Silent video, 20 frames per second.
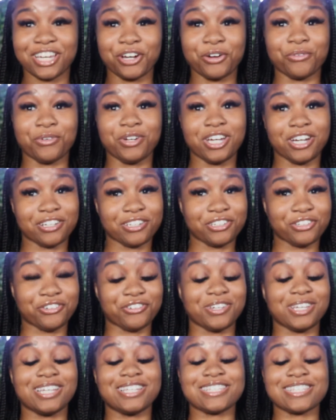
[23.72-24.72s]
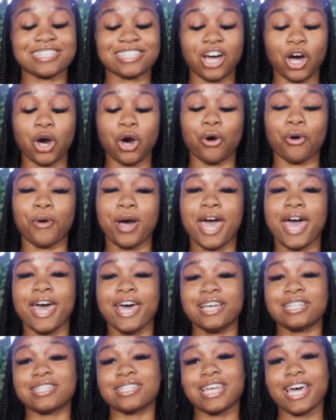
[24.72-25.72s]
we gonna do it. So
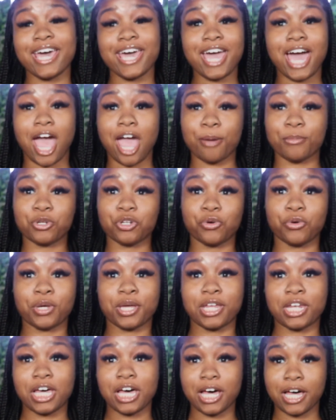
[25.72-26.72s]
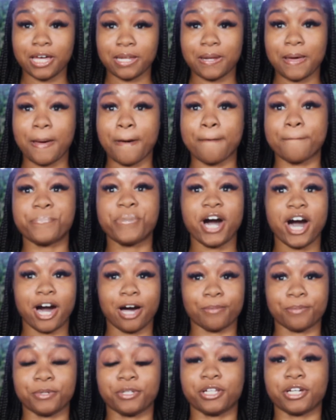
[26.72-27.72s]
today I am doing an
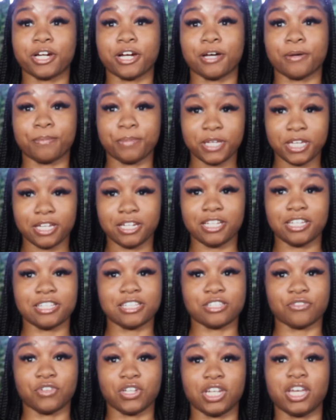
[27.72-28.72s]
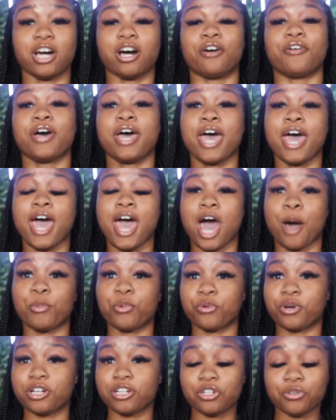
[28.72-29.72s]
unpopular opinions video. I've
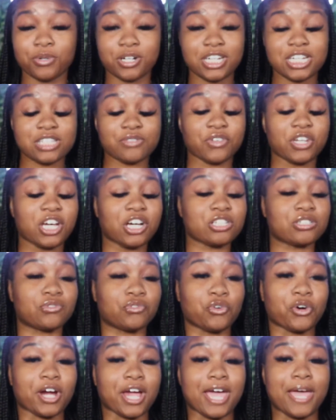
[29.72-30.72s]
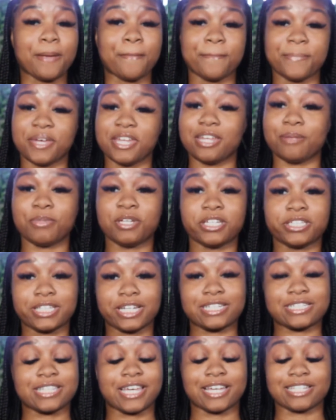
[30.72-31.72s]
been wanting to do one of these videos for a minute because
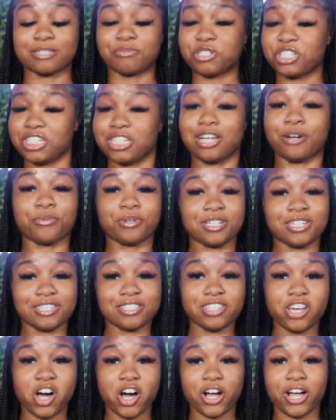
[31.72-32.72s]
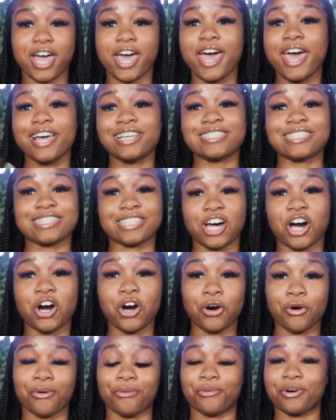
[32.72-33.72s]
I just had some shit I wanted to talk.
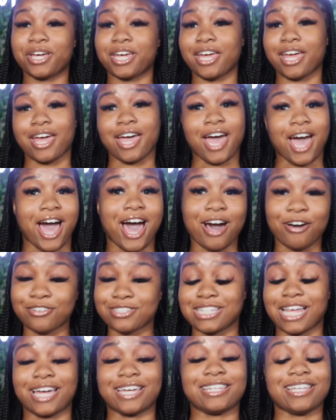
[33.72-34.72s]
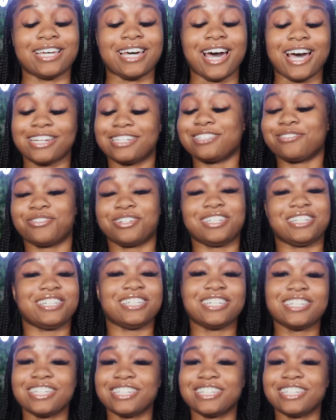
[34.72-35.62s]
So I was like, I just wanna